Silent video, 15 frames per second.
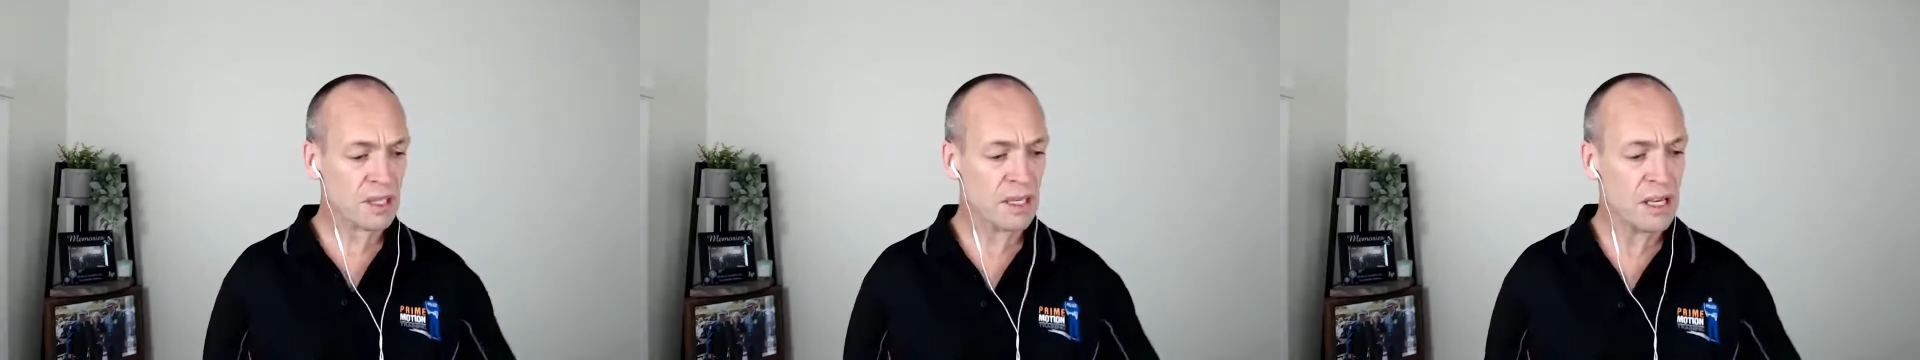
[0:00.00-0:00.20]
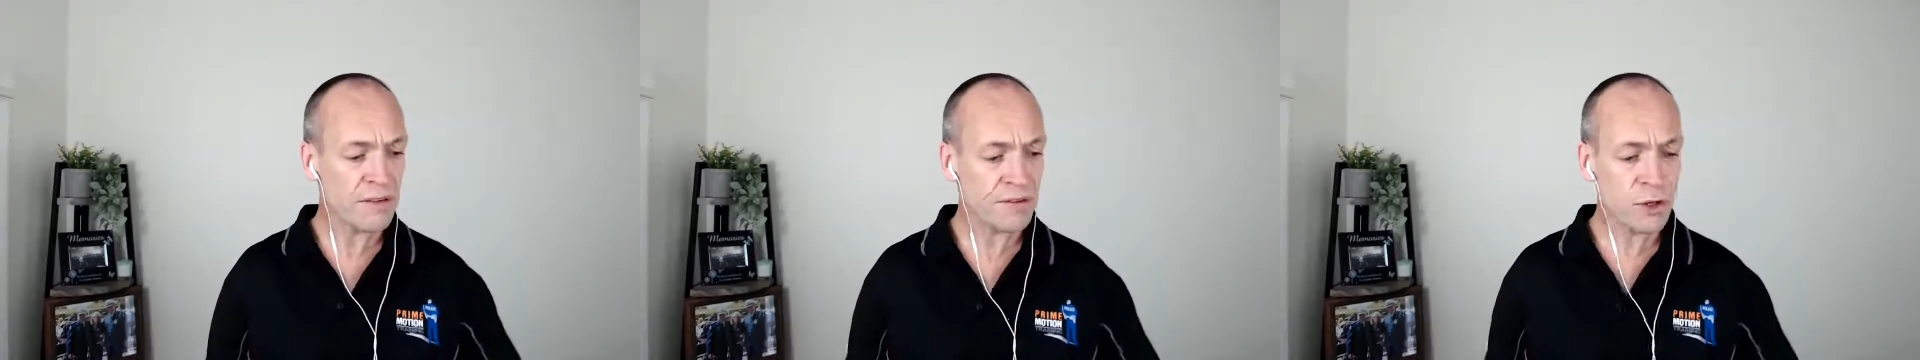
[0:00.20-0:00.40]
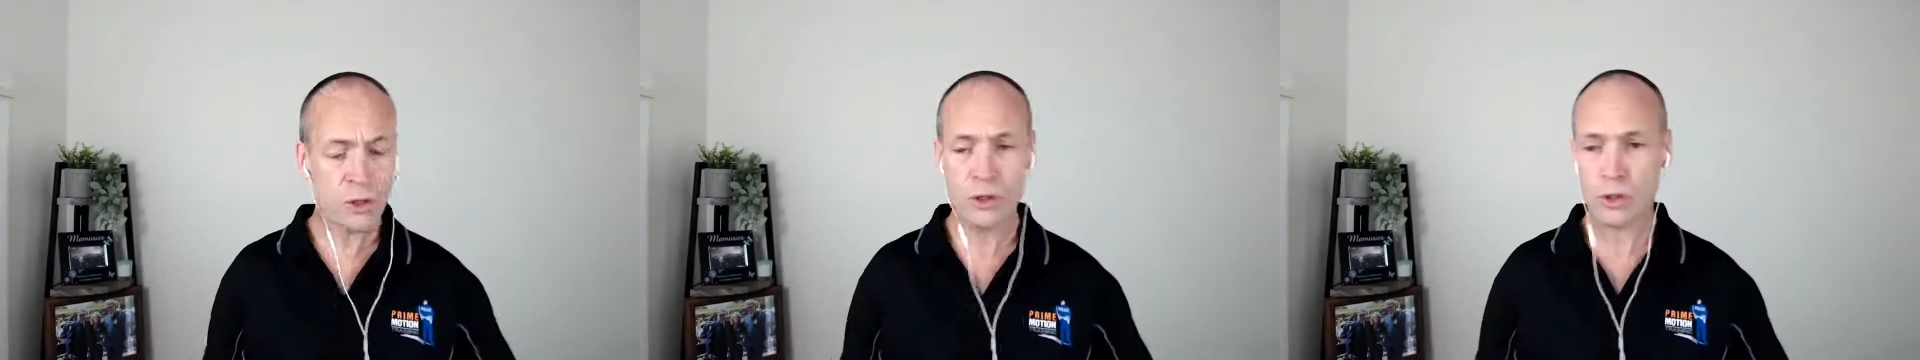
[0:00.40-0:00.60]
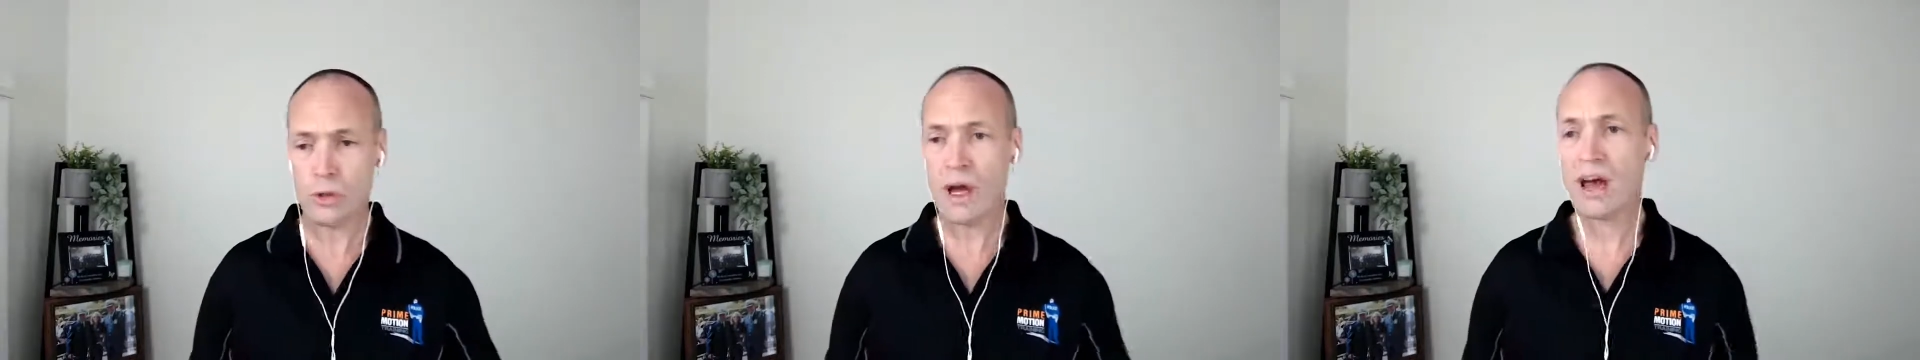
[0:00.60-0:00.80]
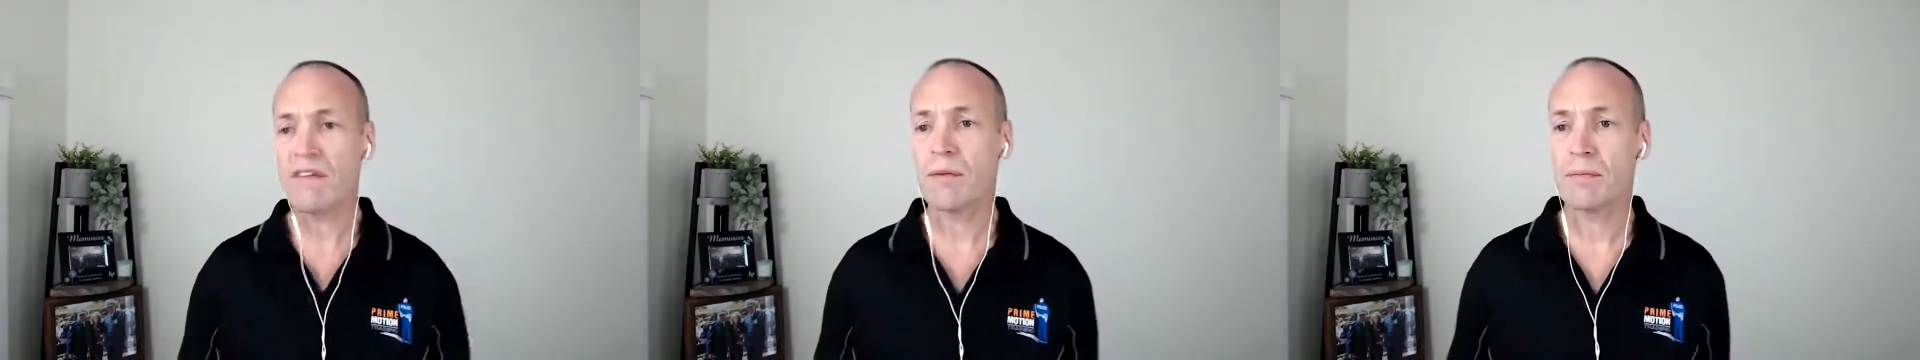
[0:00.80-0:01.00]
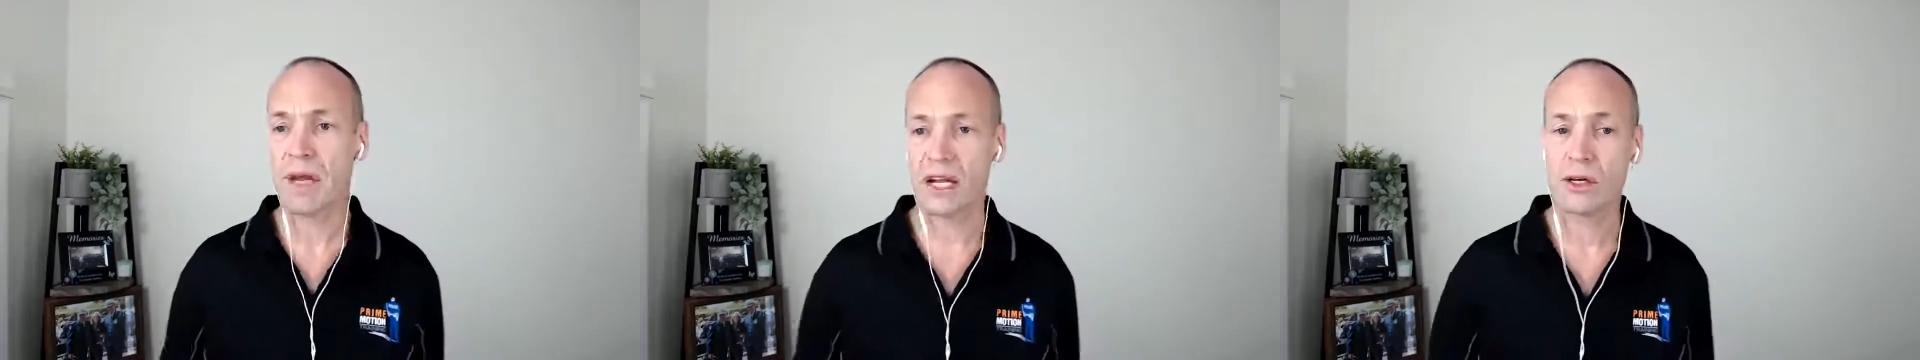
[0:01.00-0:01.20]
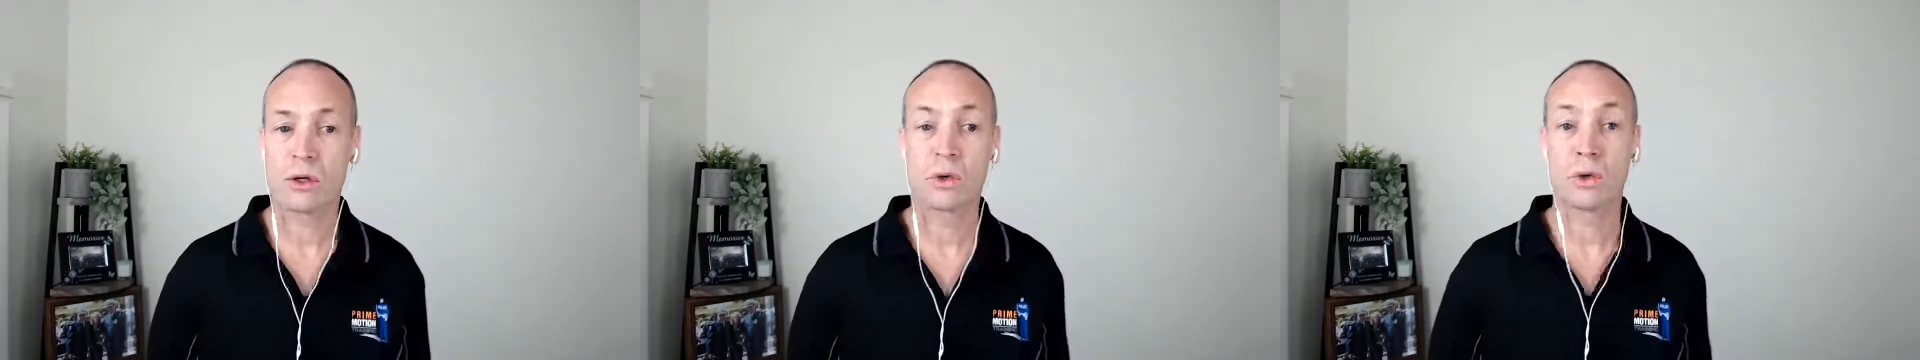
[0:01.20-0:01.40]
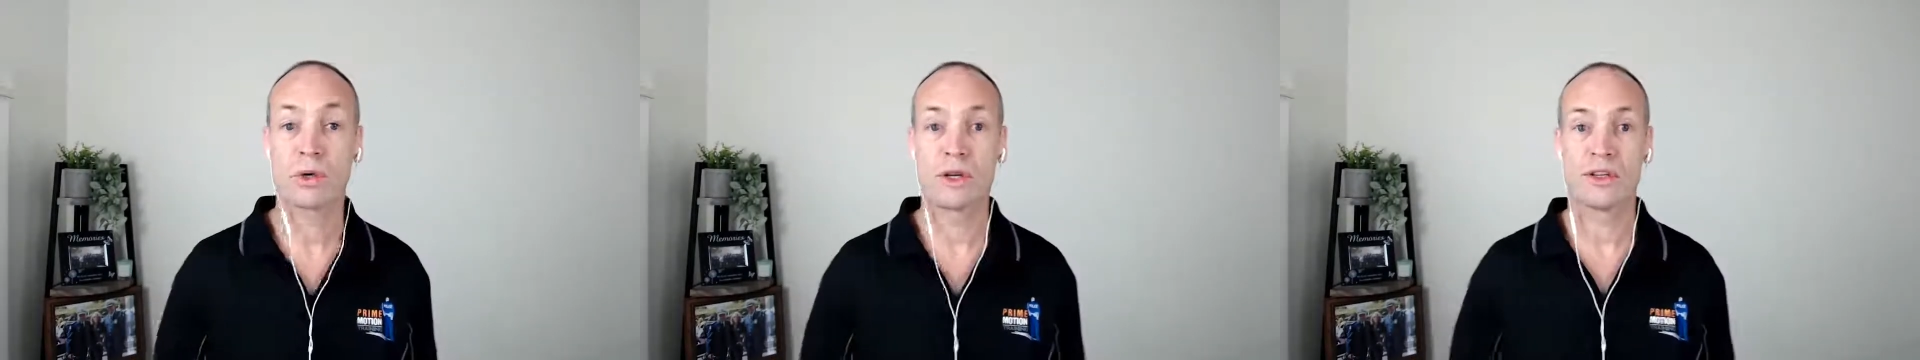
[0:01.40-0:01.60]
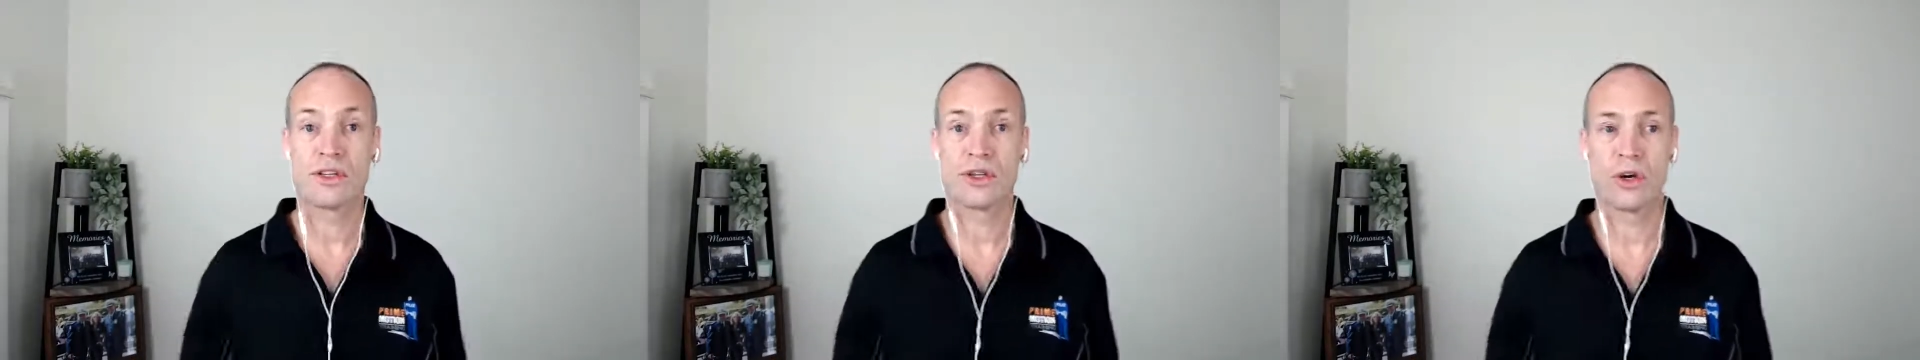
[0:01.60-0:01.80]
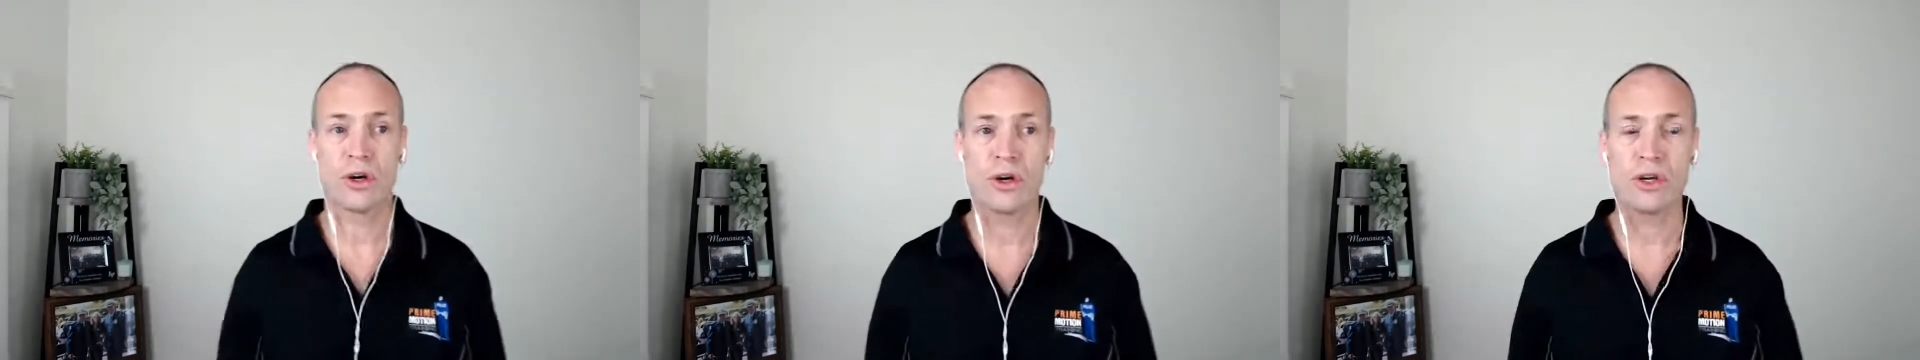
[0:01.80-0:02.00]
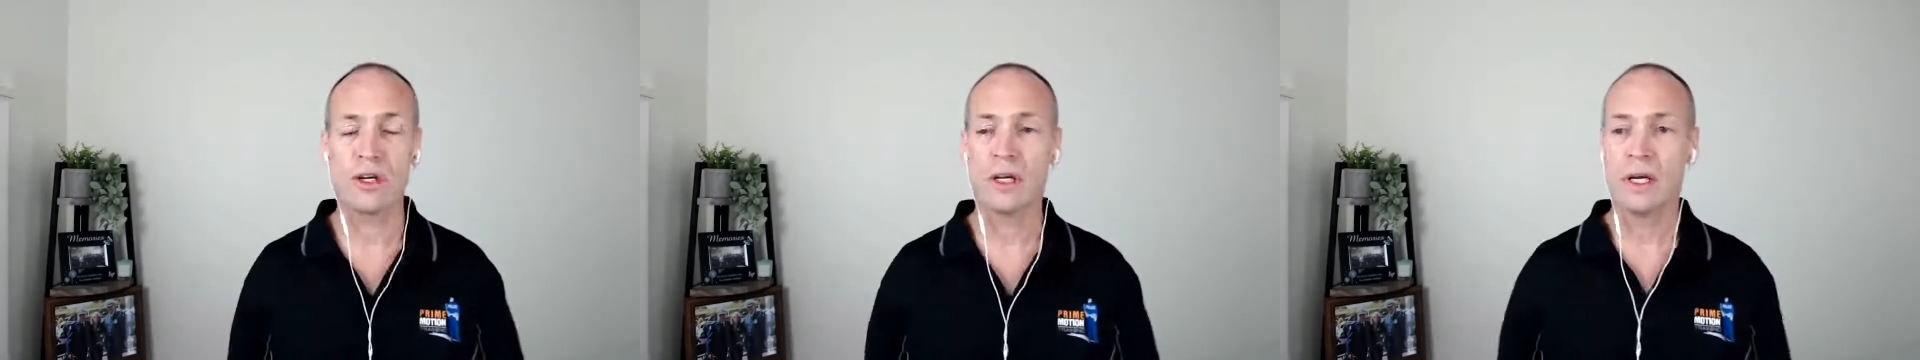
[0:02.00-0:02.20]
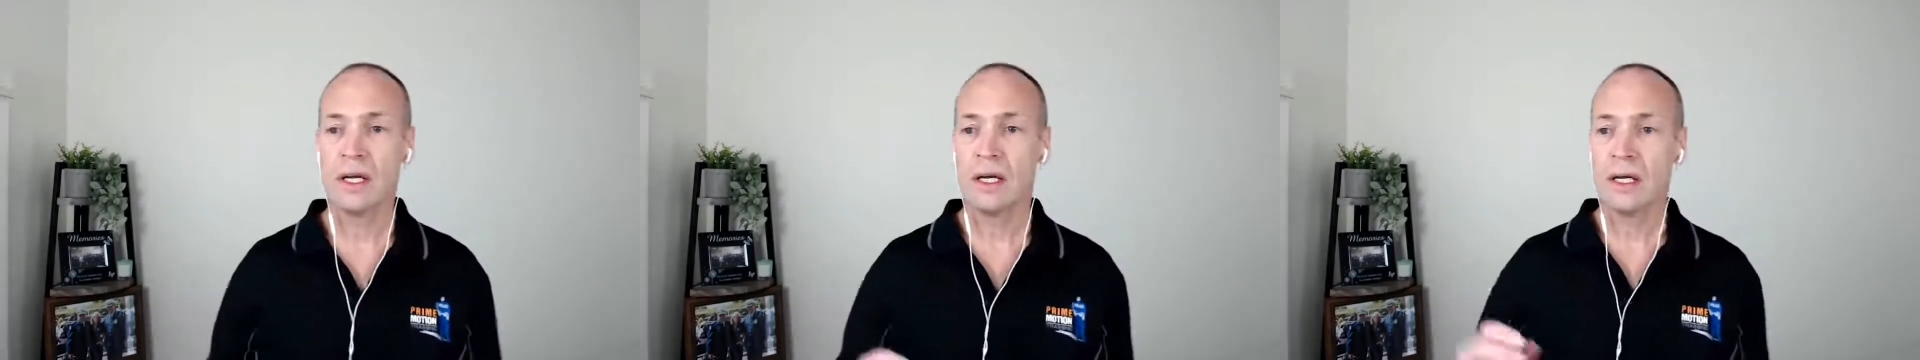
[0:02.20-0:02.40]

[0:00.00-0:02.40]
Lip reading: if you do have a medical concern,